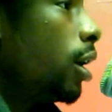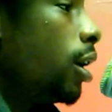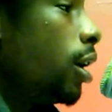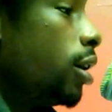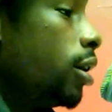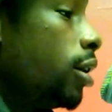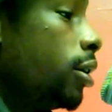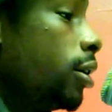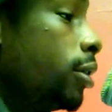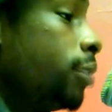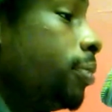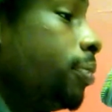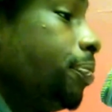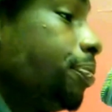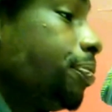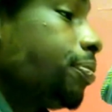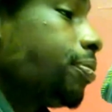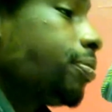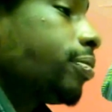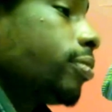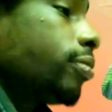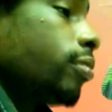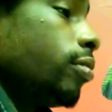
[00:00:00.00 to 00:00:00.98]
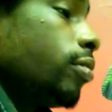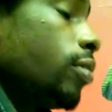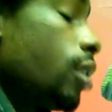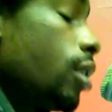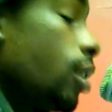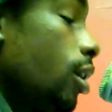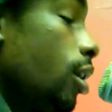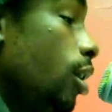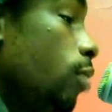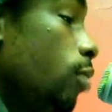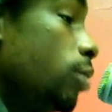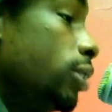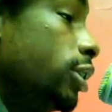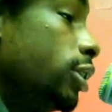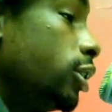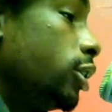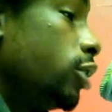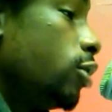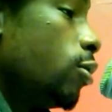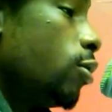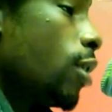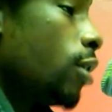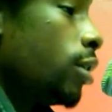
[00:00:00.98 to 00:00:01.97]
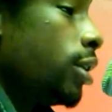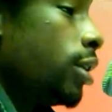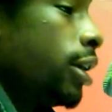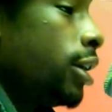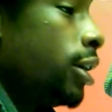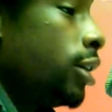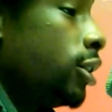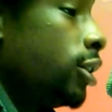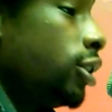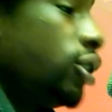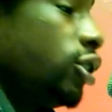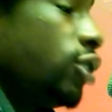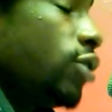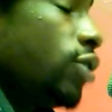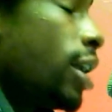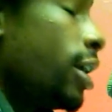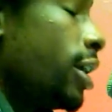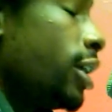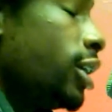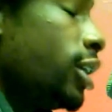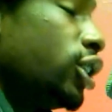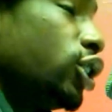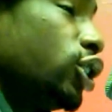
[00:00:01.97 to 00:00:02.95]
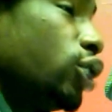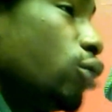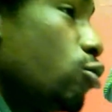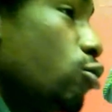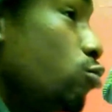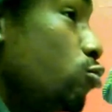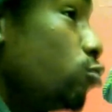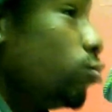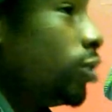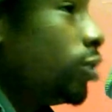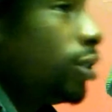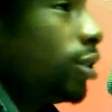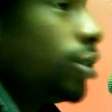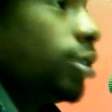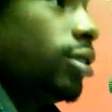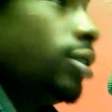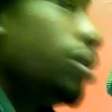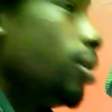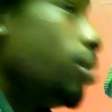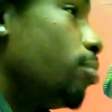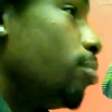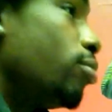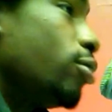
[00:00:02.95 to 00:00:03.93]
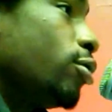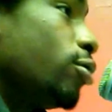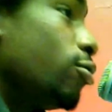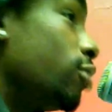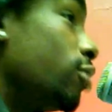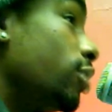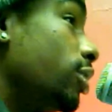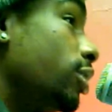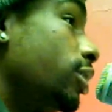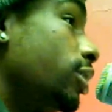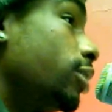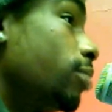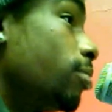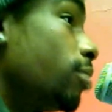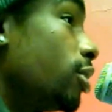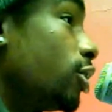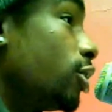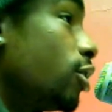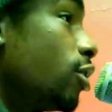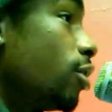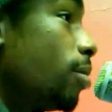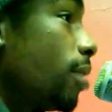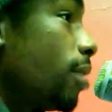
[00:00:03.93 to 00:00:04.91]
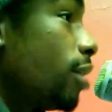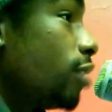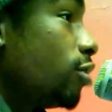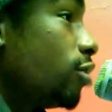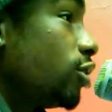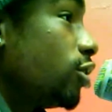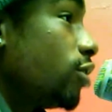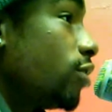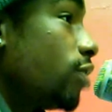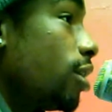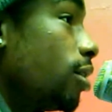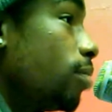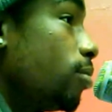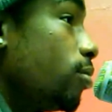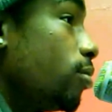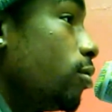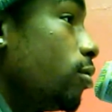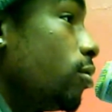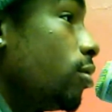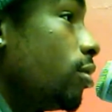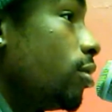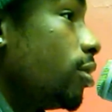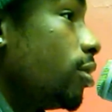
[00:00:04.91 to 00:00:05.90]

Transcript: And we just do our thing, just trying to get shows, get put on just as much as everybody else trying to get put on.